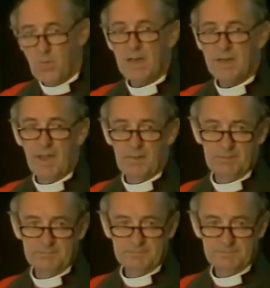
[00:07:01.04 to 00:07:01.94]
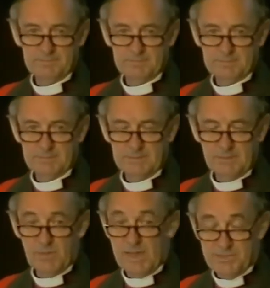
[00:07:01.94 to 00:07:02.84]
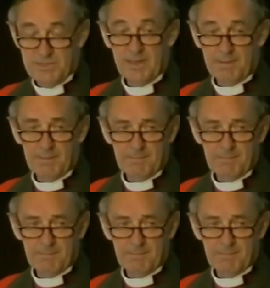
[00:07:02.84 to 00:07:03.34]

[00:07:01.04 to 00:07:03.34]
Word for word: well known right to the end.